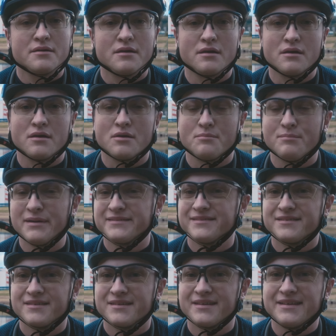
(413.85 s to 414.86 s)
but
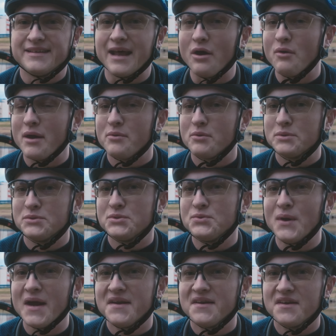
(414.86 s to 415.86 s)
now I want to
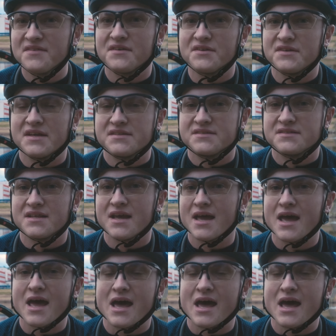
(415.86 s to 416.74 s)
do another test.